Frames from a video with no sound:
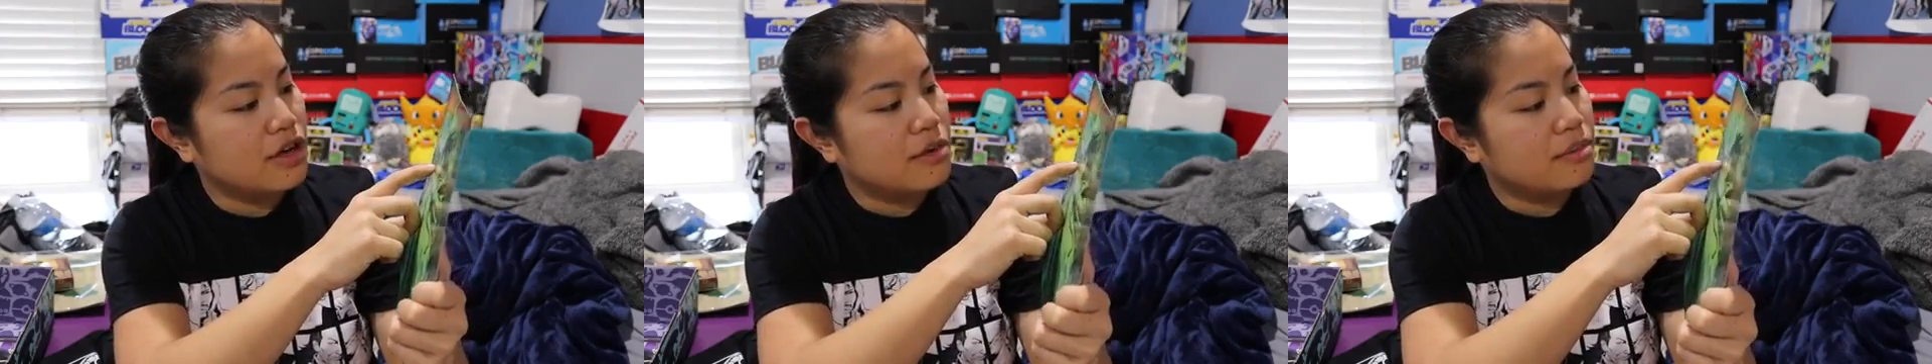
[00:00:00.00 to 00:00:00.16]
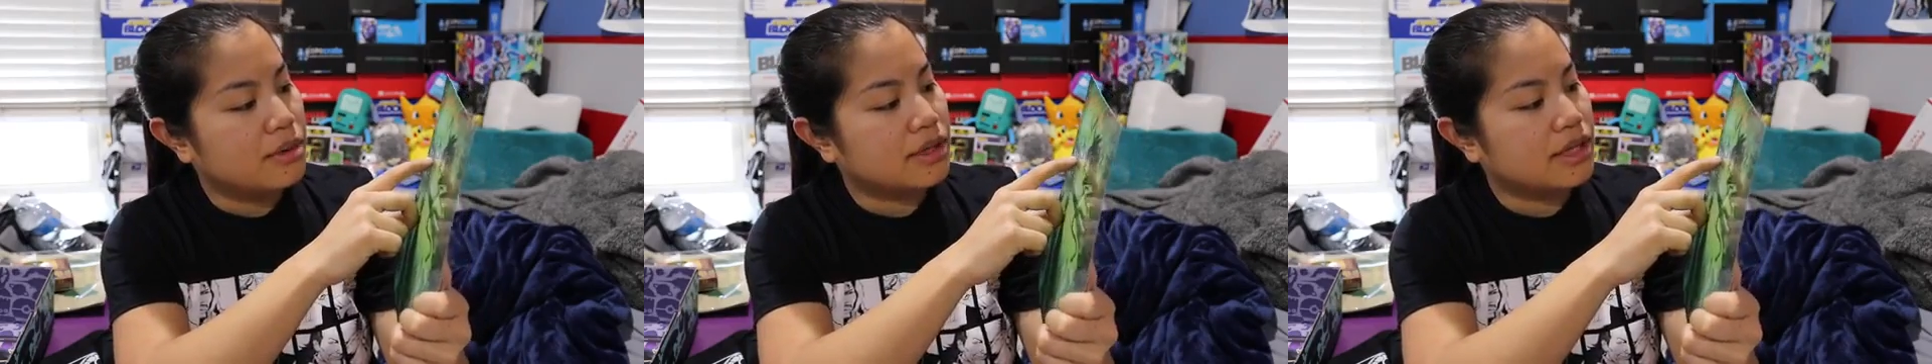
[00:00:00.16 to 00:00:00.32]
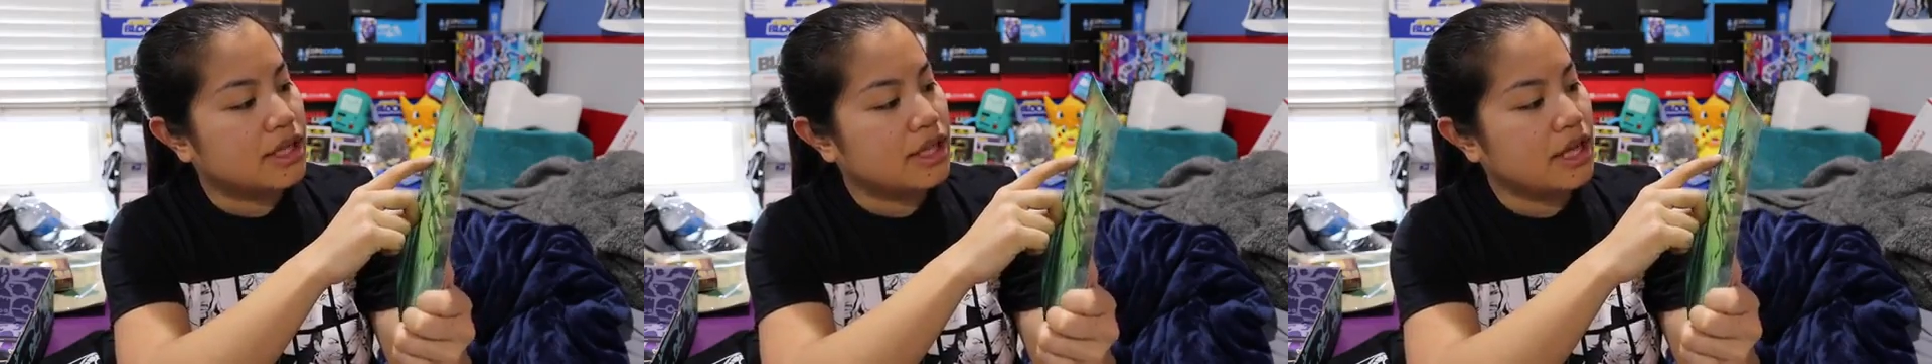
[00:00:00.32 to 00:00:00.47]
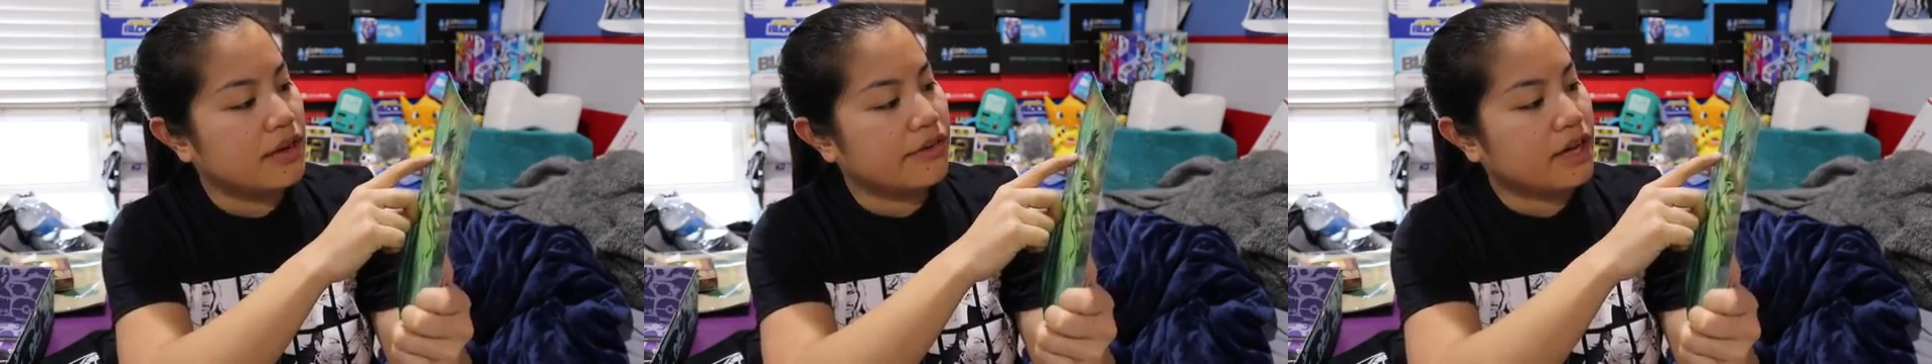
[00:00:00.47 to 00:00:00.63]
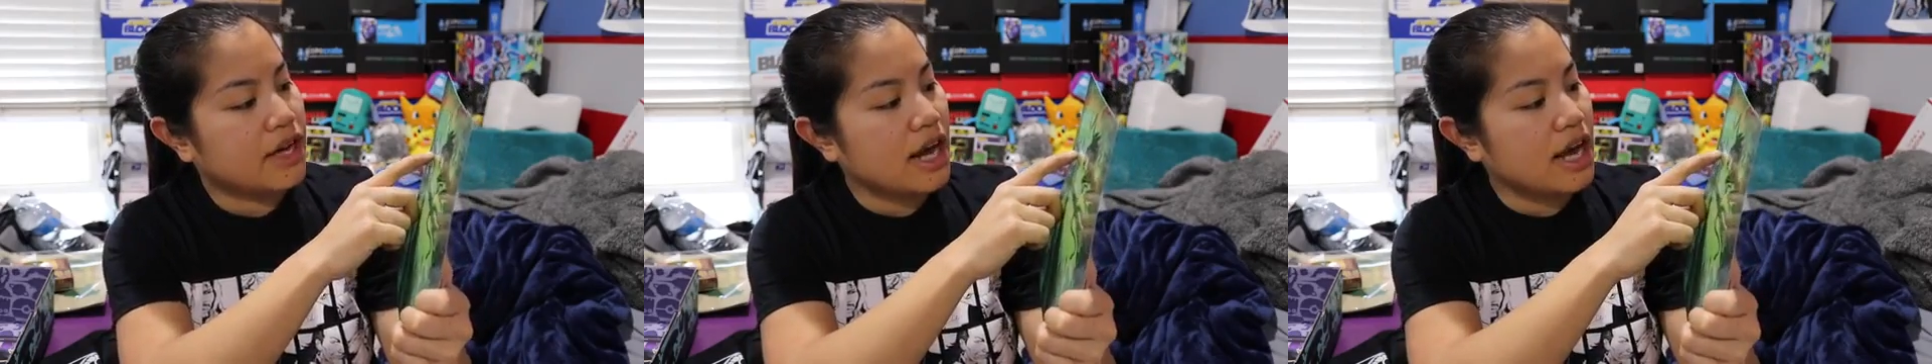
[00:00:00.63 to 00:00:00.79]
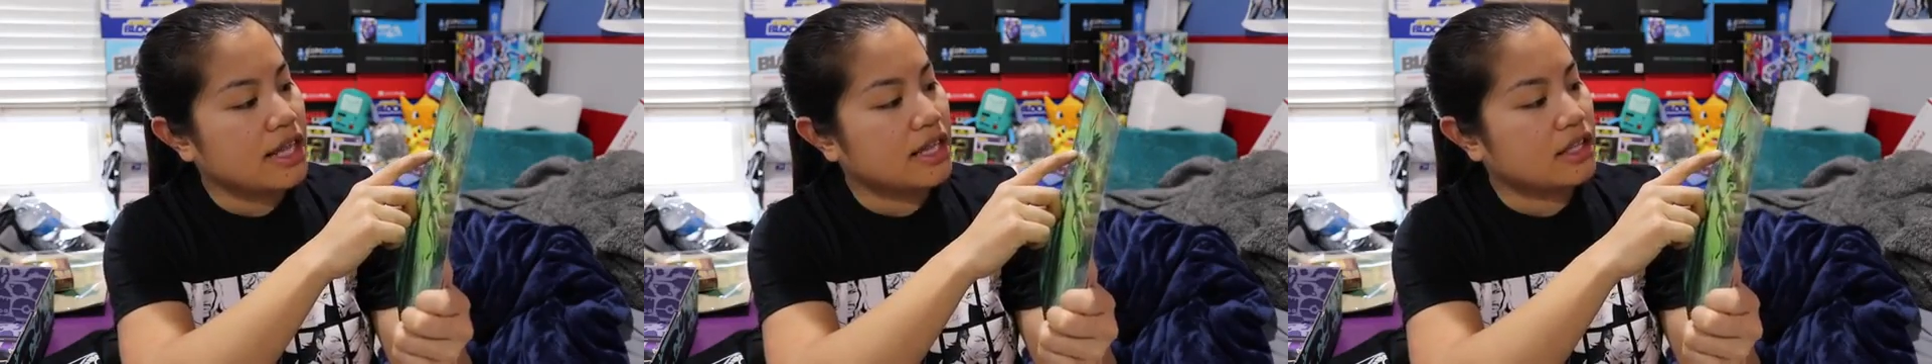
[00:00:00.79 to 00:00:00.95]
But then they have a
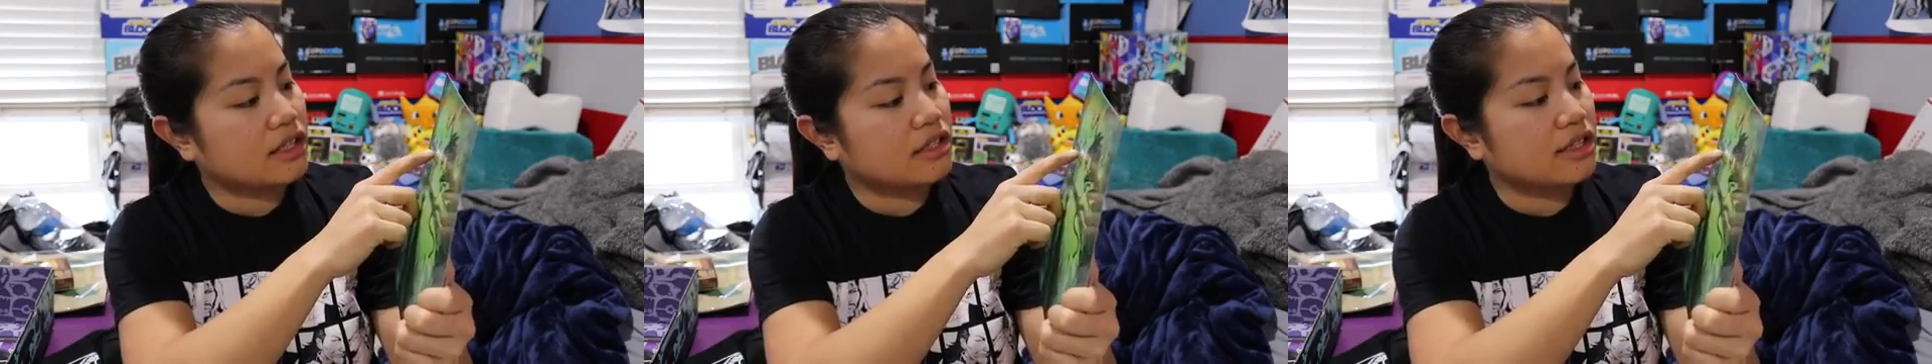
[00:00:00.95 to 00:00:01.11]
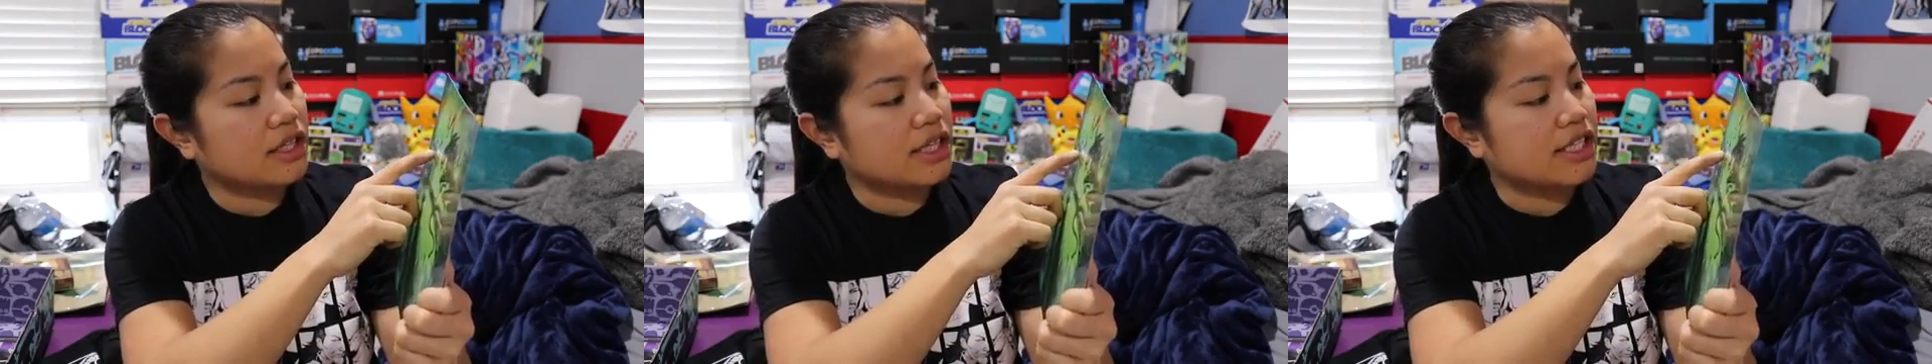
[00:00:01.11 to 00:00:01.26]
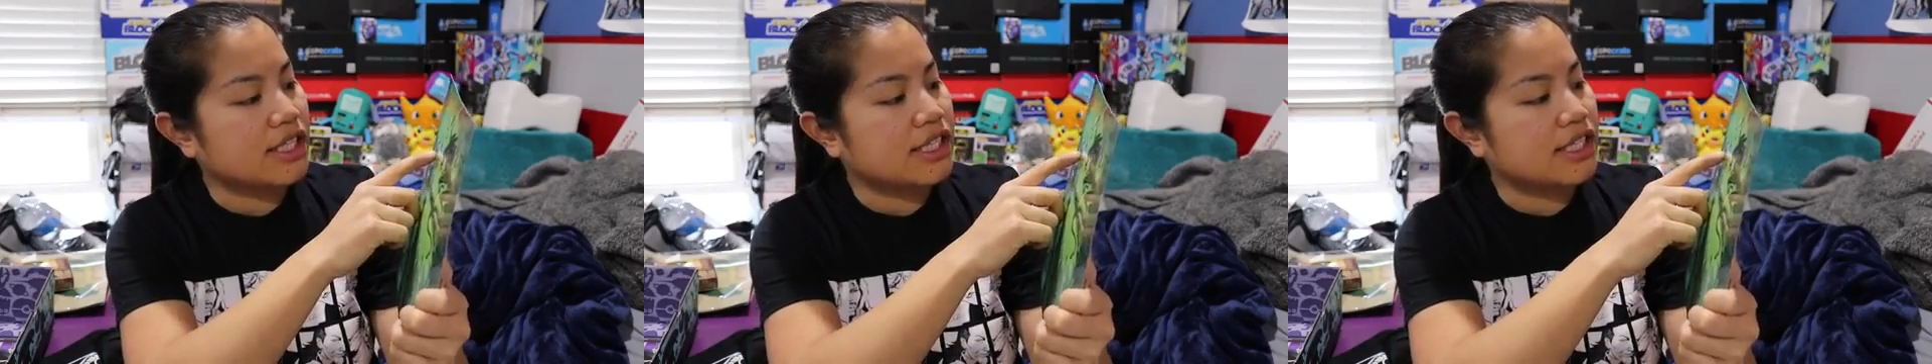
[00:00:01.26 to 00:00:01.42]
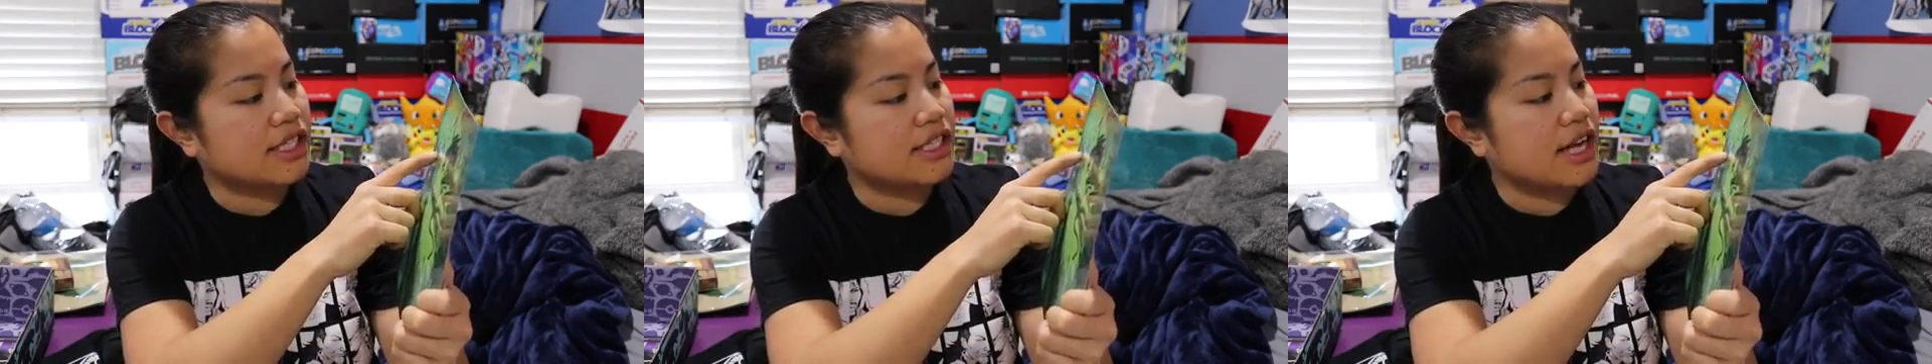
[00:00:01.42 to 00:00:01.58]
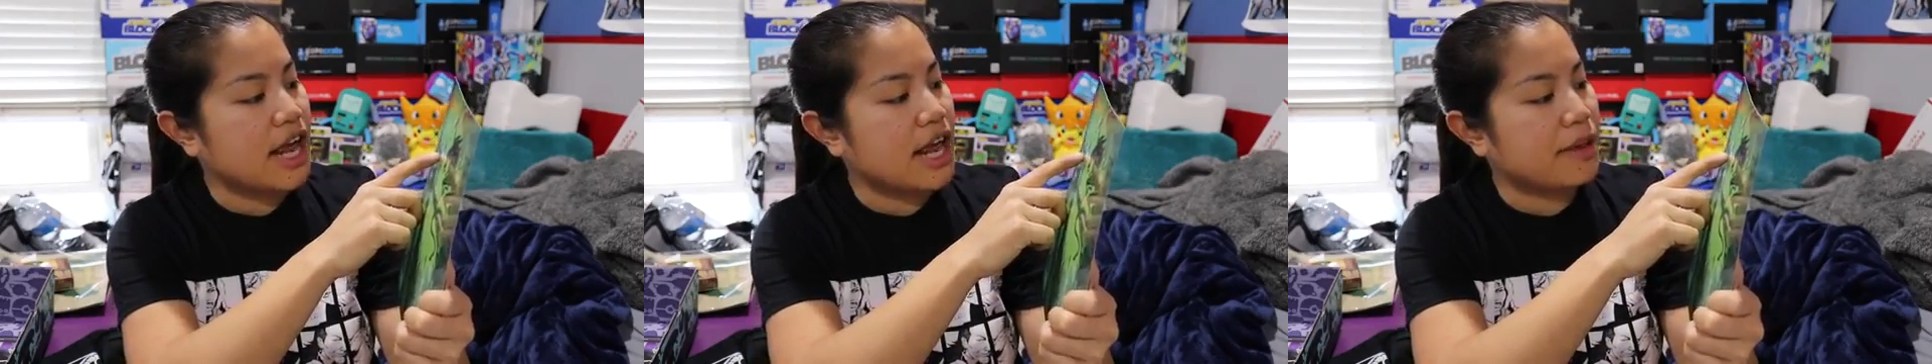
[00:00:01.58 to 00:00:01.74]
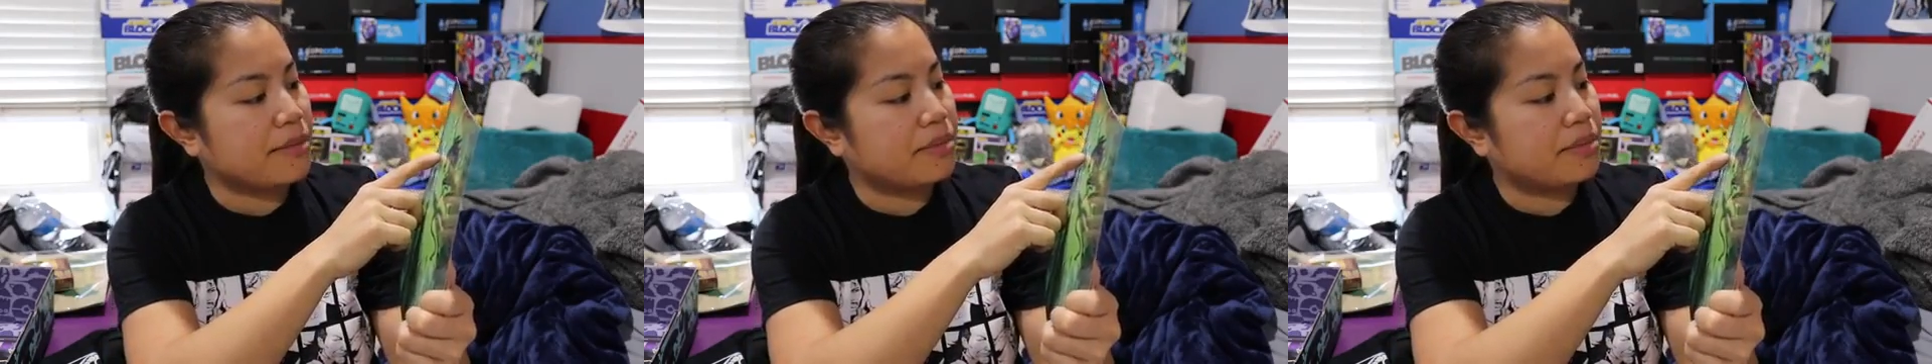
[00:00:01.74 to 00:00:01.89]
guy that looks like
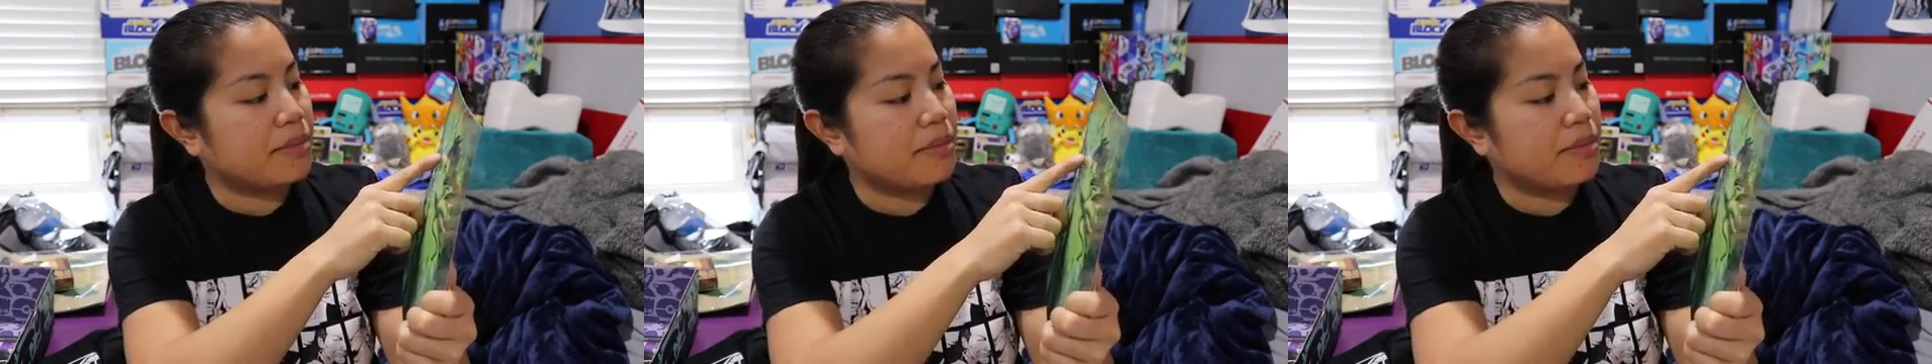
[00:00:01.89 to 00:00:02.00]
Snape.